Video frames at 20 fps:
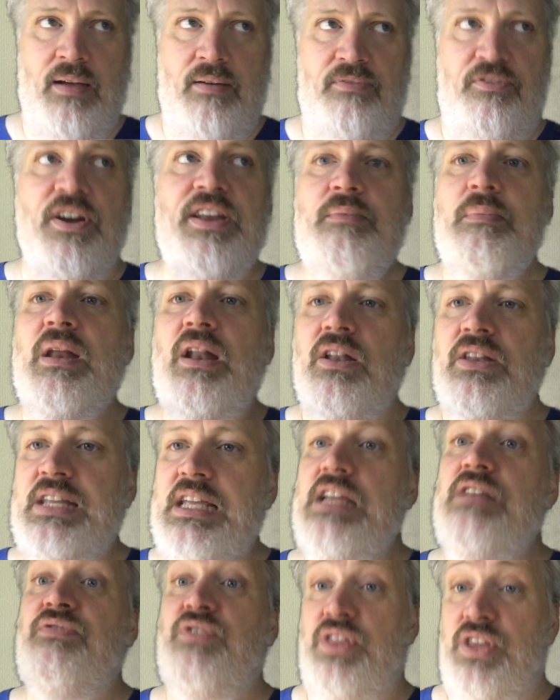fundamental
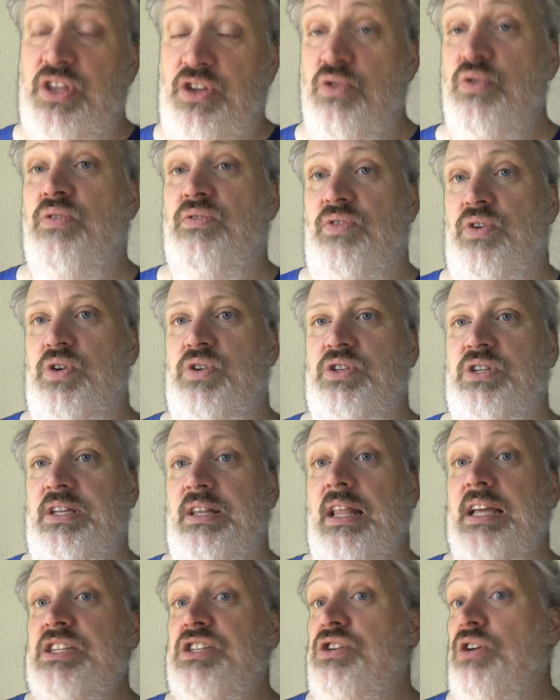need for the universe
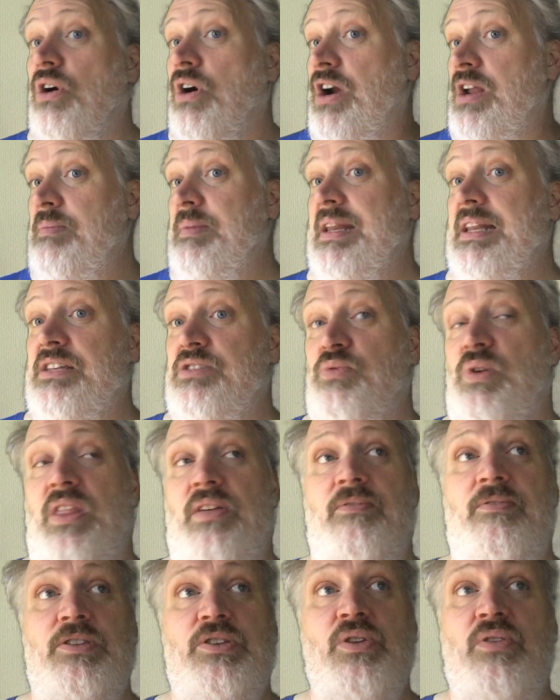unless your argument is, well,
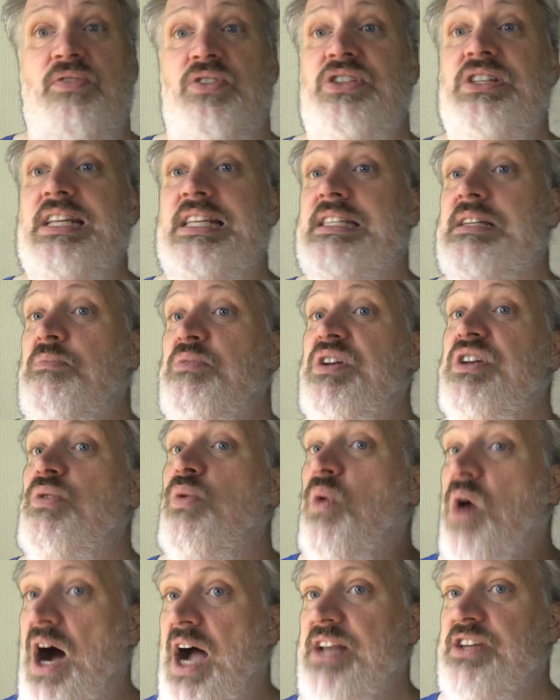the universe needs someone to
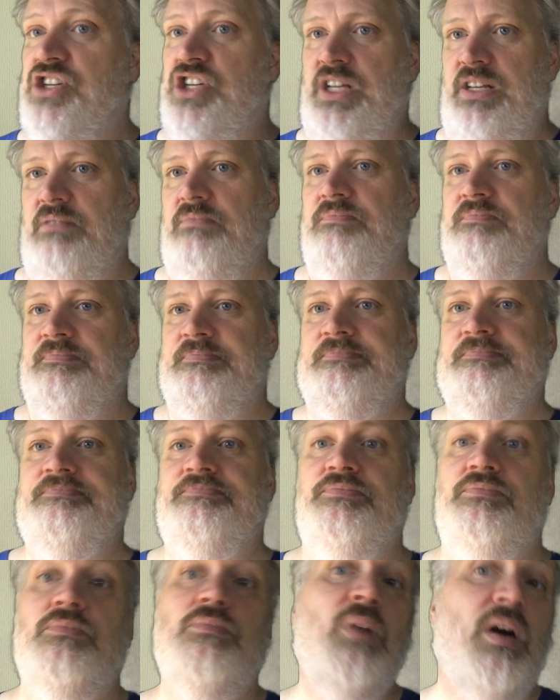watch it.
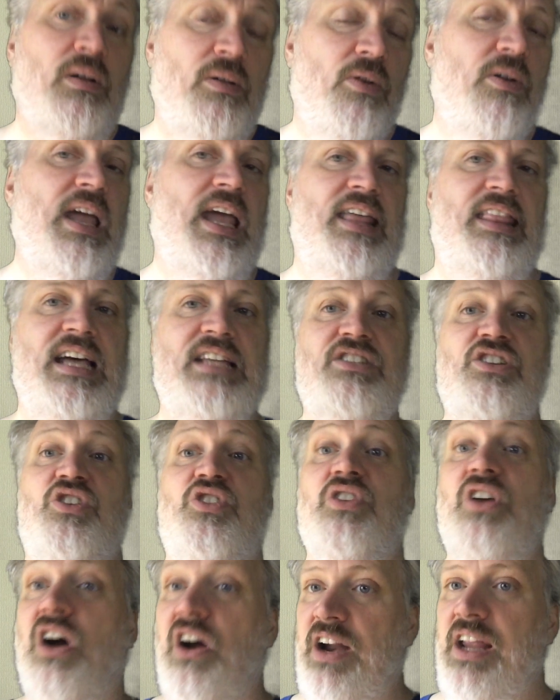Well, okay, that's a
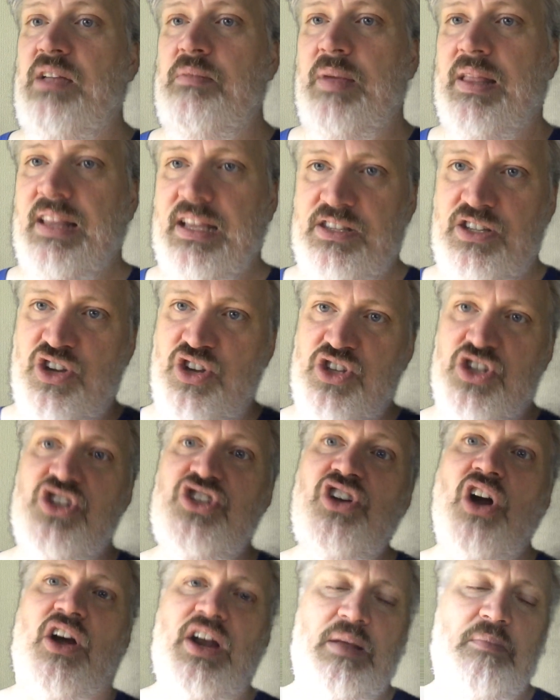good argument. That's a good
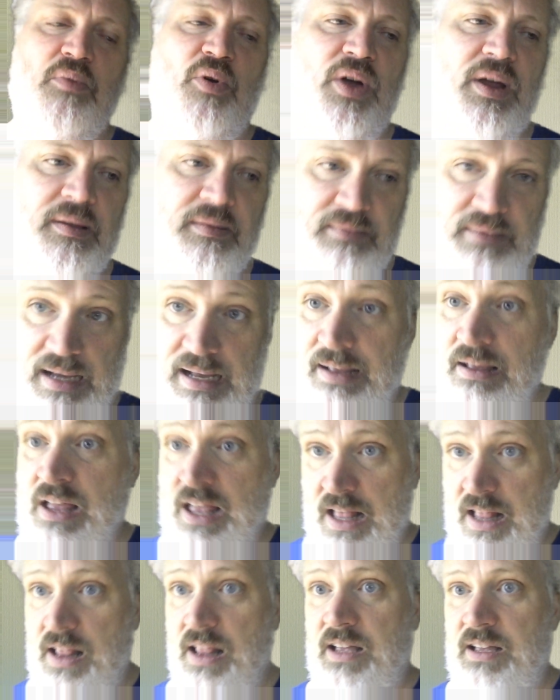starting point.
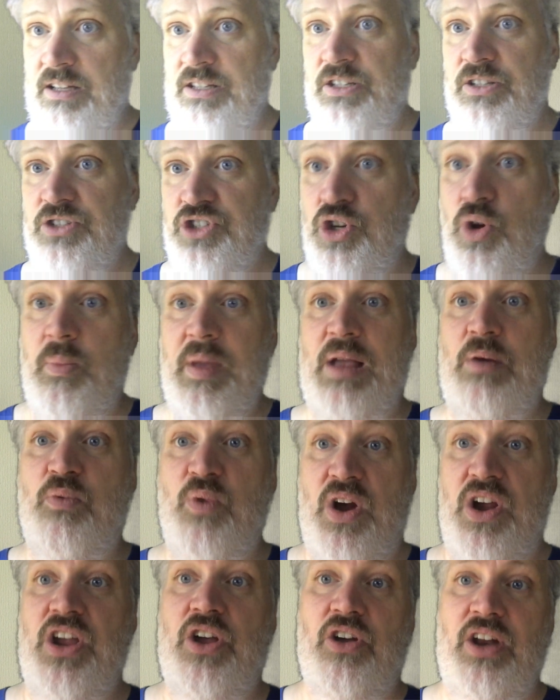Show me
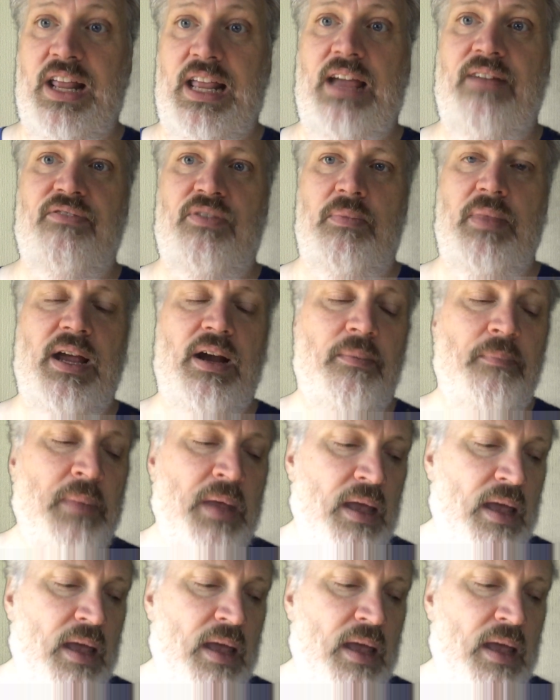where you're going to get from there.